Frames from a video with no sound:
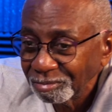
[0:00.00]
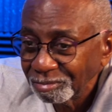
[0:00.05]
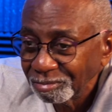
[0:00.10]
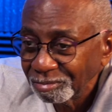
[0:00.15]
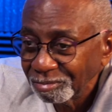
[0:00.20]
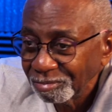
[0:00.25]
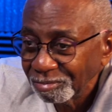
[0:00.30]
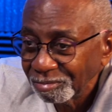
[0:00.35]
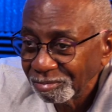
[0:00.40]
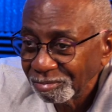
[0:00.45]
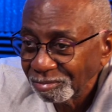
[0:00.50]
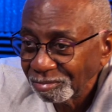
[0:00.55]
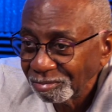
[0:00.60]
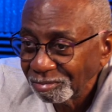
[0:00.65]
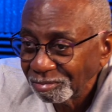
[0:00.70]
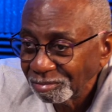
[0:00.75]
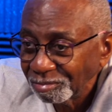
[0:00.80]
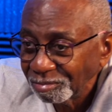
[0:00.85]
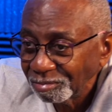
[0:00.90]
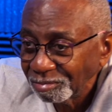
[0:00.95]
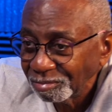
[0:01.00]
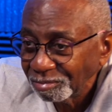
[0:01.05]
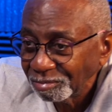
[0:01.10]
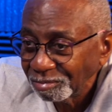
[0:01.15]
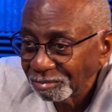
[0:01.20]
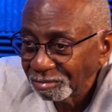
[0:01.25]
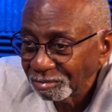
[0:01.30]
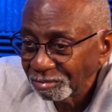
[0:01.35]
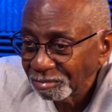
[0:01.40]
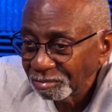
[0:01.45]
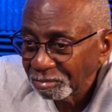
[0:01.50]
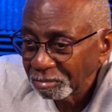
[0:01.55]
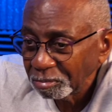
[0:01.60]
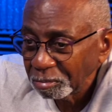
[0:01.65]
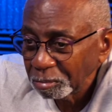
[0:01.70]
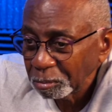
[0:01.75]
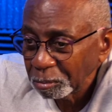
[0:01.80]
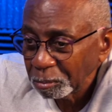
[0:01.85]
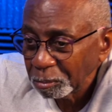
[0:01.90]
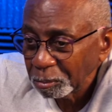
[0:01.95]

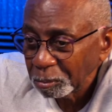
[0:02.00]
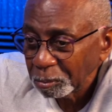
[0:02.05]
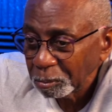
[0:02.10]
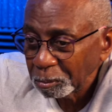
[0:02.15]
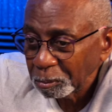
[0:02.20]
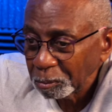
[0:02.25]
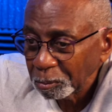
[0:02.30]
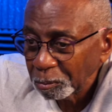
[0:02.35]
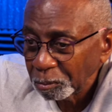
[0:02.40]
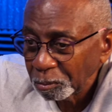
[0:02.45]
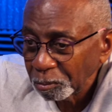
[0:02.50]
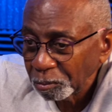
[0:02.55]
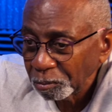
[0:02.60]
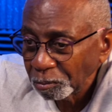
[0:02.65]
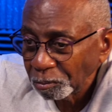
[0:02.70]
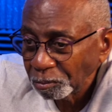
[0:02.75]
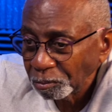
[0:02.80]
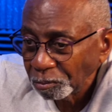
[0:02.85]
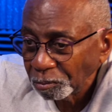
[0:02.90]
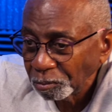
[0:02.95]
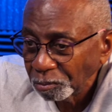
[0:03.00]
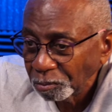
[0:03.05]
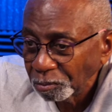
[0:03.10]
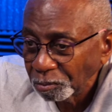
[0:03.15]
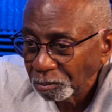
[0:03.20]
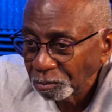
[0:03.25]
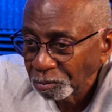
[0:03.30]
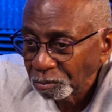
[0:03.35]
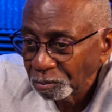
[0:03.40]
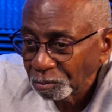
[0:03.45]
This person isn't speaking.